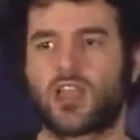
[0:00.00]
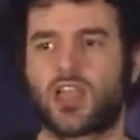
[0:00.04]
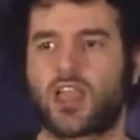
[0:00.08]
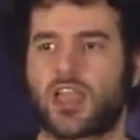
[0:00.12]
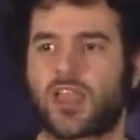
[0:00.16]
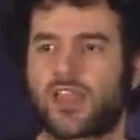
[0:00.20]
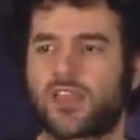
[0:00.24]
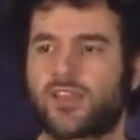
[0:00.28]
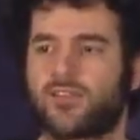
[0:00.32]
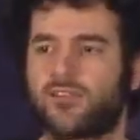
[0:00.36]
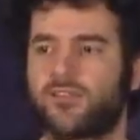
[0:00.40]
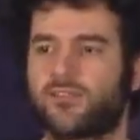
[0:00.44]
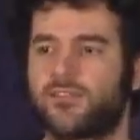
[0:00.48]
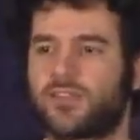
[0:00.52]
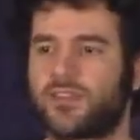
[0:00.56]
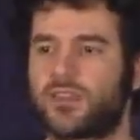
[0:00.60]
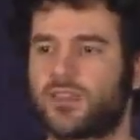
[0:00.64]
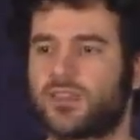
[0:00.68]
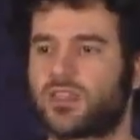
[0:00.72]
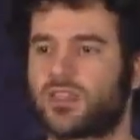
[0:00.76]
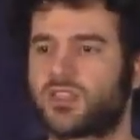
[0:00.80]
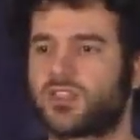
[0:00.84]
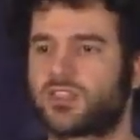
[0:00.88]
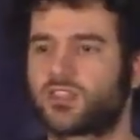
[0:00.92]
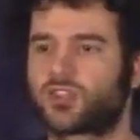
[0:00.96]
and if
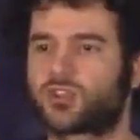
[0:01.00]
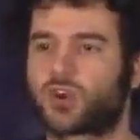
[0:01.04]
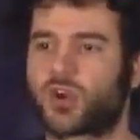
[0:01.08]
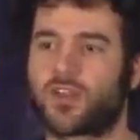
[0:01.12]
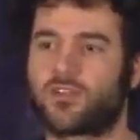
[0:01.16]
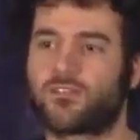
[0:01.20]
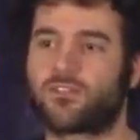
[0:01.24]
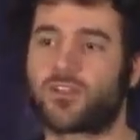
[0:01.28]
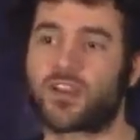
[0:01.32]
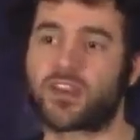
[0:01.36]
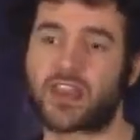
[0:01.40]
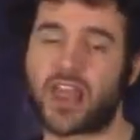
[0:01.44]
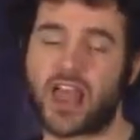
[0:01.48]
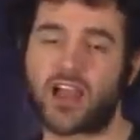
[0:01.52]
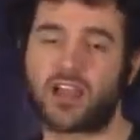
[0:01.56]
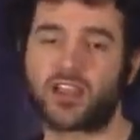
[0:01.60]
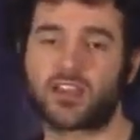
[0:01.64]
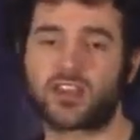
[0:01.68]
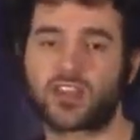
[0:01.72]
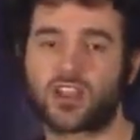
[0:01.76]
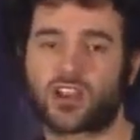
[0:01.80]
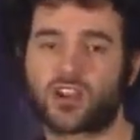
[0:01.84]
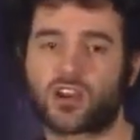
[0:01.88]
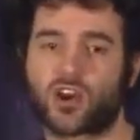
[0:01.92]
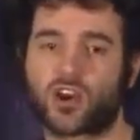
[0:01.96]
the
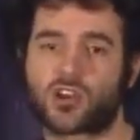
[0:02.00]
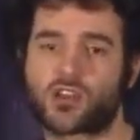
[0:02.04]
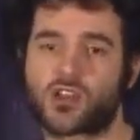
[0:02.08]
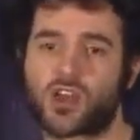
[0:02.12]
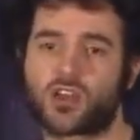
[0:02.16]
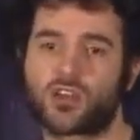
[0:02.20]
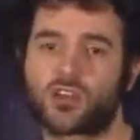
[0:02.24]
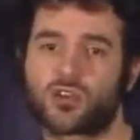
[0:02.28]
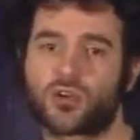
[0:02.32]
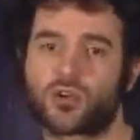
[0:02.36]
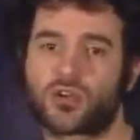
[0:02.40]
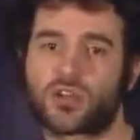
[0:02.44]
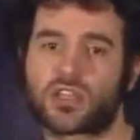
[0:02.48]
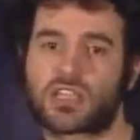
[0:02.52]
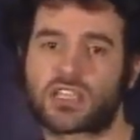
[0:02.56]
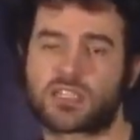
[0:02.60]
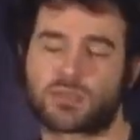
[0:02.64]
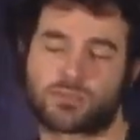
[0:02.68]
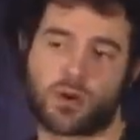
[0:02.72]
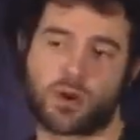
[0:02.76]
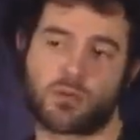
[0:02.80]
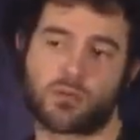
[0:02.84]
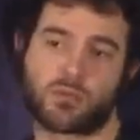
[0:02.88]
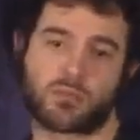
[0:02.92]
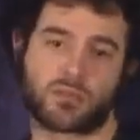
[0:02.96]
finality on Cardano is
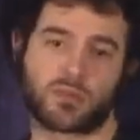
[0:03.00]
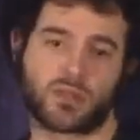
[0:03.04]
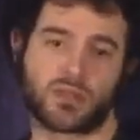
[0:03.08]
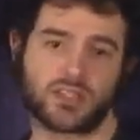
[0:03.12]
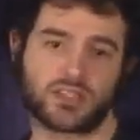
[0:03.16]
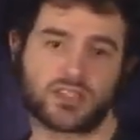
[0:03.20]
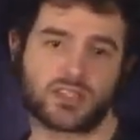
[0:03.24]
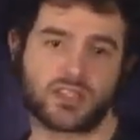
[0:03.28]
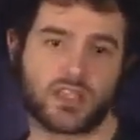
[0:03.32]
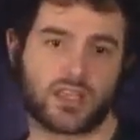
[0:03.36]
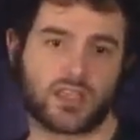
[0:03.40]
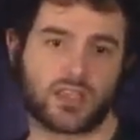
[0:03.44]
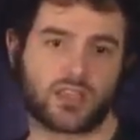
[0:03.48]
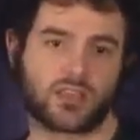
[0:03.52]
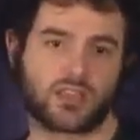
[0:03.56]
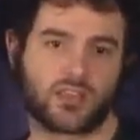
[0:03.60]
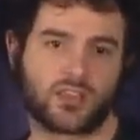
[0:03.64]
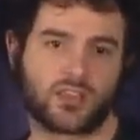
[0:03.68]
probabilistic,